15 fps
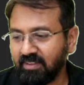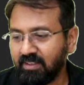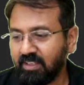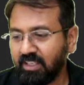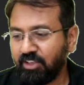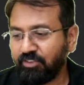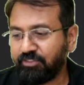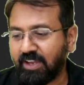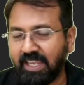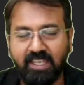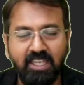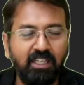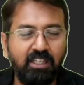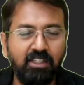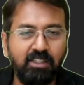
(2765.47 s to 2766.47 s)
If I
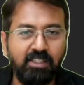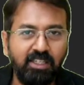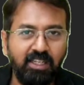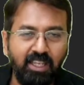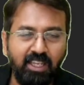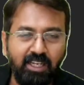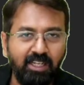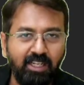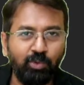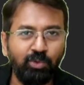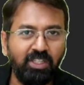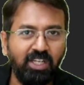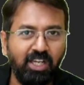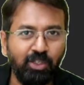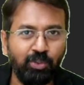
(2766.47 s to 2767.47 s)
can learn ila
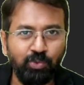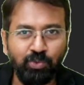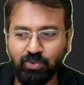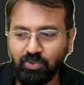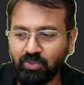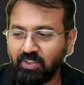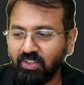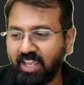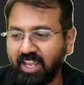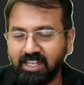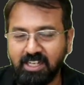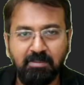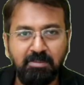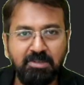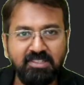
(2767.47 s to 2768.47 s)
unnaru and
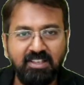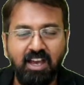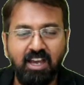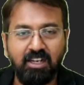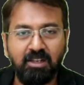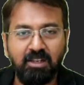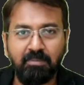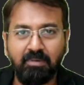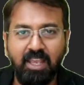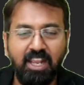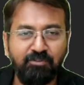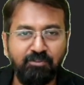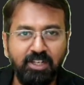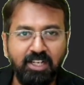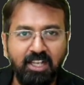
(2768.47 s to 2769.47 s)
namaskaram
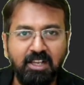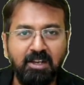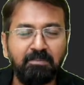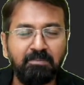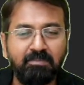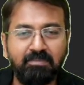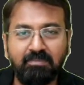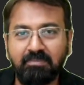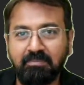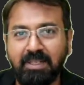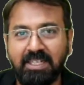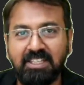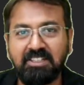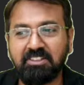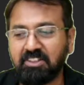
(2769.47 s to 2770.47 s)
and vanakam,
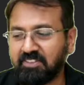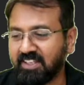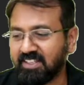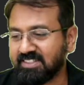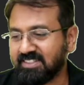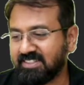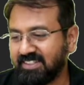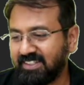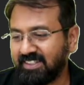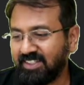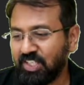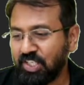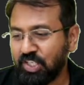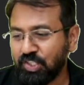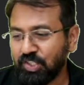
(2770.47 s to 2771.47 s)
many other things.
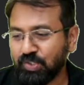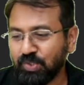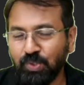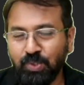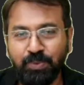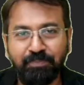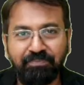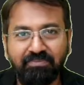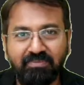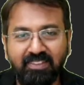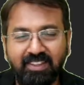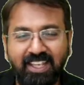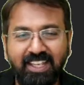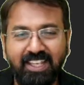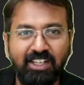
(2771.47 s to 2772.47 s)
So
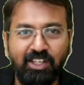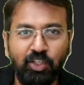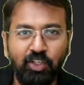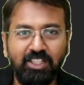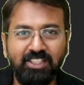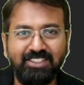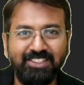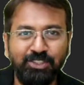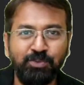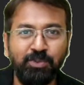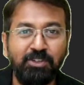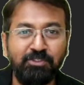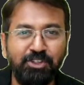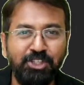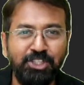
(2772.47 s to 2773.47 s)
they can learn just
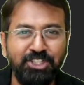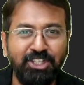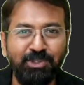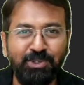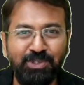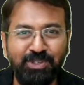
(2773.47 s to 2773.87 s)
one word chalo.